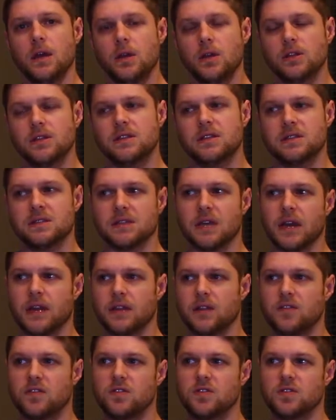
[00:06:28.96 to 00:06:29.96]

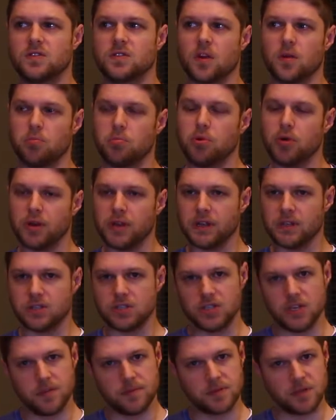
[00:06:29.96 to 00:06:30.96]
decided to start putting
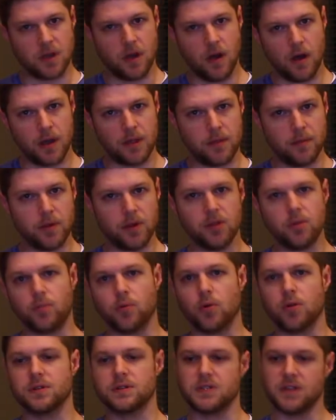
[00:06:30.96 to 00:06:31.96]
chips on the
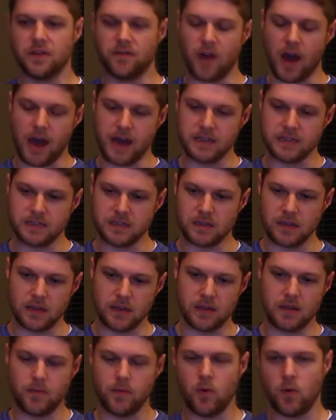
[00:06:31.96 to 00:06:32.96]
motherboards, and they've
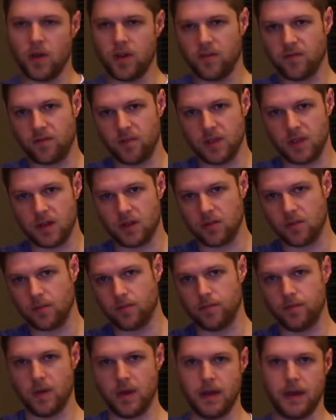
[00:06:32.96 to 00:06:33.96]
isolated them away from the
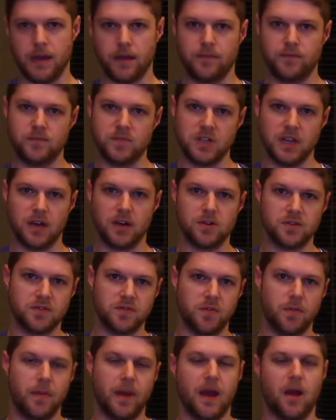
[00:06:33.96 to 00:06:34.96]
other channels
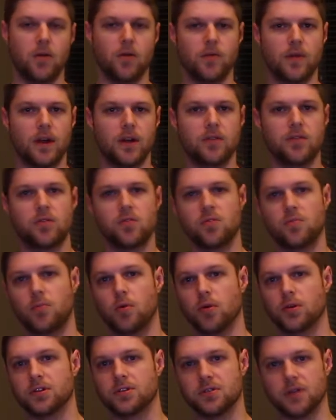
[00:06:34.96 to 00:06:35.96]
for power routing through the
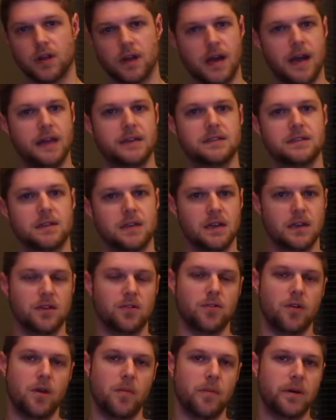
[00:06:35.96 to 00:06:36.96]
board to try and isolate and
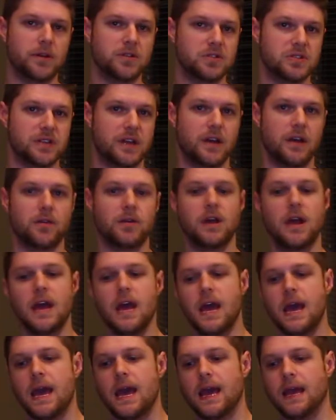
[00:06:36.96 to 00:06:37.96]
create better sound.
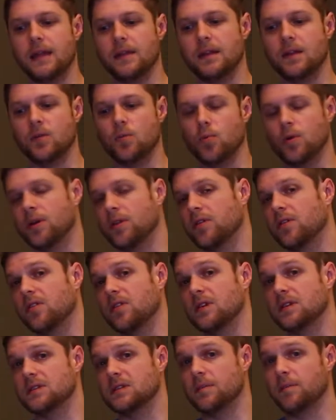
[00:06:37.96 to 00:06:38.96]
And then one of the
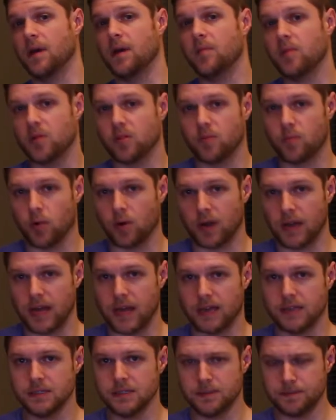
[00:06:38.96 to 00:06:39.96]
things that my motherboard
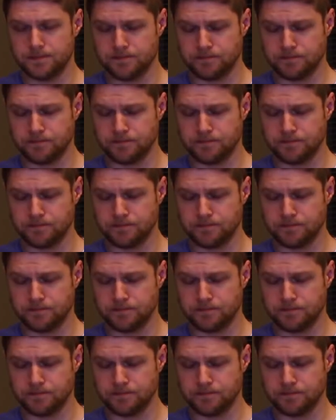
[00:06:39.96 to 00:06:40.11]
has